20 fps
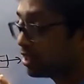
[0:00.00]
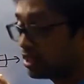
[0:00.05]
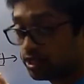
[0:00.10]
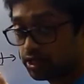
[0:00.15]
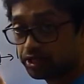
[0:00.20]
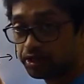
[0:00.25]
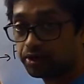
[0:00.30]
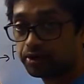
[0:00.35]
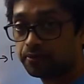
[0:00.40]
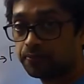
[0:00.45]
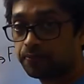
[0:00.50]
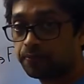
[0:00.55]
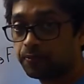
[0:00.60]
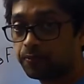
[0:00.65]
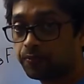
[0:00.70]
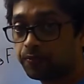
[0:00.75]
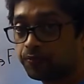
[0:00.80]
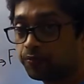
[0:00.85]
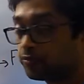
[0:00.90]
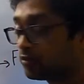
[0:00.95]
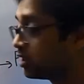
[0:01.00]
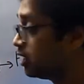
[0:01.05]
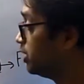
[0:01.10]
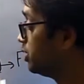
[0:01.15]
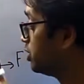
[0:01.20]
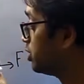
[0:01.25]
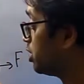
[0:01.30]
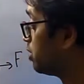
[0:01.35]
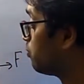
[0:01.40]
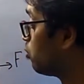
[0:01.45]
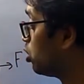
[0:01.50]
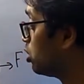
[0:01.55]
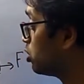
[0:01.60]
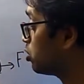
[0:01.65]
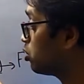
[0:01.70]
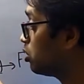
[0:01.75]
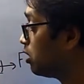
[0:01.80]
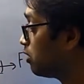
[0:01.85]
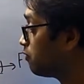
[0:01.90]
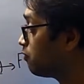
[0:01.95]
here,
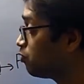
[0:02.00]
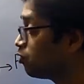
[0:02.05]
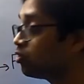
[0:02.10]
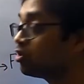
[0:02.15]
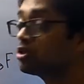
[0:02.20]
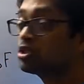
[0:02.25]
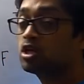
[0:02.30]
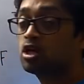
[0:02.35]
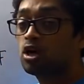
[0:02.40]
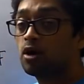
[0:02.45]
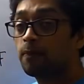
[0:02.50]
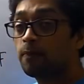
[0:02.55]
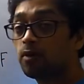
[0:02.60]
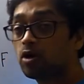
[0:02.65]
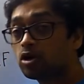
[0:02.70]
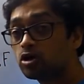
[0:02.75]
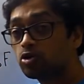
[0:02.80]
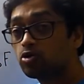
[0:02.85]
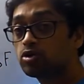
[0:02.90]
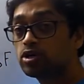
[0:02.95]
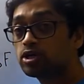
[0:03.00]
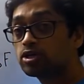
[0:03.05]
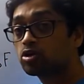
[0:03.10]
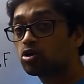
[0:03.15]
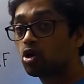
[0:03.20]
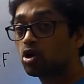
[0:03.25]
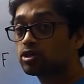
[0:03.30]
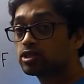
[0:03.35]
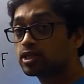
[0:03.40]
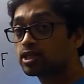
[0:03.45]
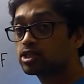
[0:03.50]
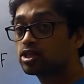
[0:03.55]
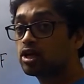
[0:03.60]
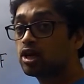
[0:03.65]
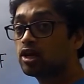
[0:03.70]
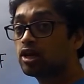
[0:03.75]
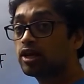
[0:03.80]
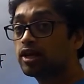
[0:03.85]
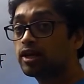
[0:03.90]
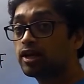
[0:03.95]
intermolecular force per unit
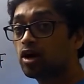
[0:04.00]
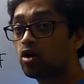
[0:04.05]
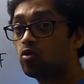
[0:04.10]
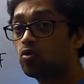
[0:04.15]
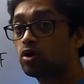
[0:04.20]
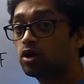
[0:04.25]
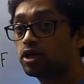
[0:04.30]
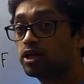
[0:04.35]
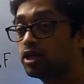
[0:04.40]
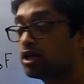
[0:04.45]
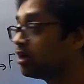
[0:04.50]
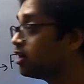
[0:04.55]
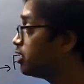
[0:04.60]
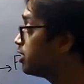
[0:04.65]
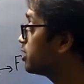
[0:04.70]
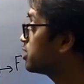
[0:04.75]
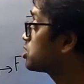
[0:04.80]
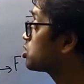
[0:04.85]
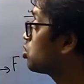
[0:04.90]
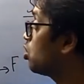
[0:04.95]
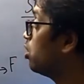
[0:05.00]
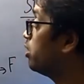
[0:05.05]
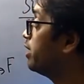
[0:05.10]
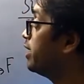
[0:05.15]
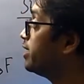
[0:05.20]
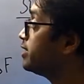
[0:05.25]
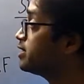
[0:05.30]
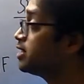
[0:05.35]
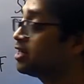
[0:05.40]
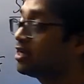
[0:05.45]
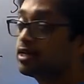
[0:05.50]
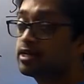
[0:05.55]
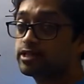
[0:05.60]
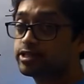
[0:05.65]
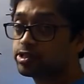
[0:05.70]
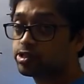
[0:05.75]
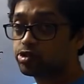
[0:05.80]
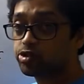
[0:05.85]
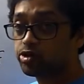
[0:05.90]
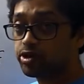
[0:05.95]
cross-sectional area over here, it is called as
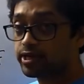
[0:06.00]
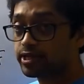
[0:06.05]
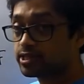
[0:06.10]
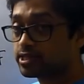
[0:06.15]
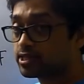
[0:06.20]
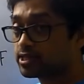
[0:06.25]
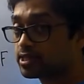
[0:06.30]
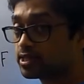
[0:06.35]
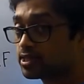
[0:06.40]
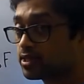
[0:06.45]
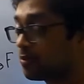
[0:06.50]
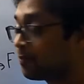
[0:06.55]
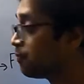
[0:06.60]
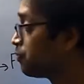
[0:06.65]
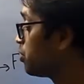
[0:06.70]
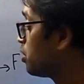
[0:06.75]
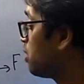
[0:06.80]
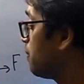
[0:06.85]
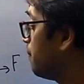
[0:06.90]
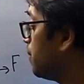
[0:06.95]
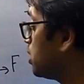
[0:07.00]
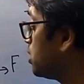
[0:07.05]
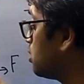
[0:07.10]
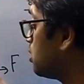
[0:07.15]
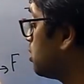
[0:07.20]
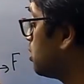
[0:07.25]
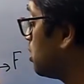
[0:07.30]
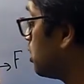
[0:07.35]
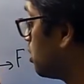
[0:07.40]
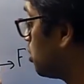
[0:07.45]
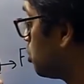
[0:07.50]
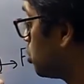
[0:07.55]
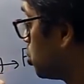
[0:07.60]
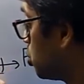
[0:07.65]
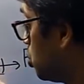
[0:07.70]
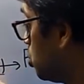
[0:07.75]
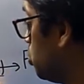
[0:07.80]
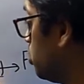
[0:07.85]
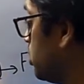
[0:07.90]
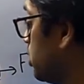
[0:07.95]
stress. But
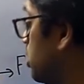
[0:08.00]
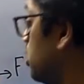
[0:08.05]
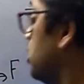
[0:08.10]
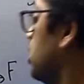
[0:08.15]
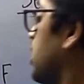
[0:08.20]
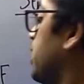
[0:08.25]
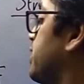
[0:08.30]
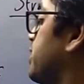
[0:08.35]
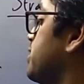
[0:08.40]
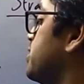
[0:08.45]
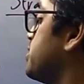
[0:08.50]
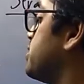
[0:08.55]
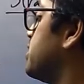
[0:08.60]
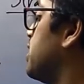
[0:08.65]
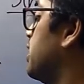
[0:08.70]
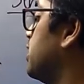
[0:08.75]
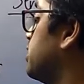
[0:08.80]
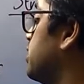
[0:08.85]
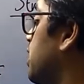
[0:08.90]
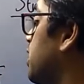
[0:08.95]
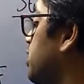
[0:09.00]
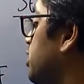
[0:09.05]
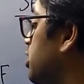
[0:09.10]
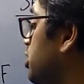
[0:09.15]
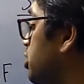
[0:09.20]
do you realize that that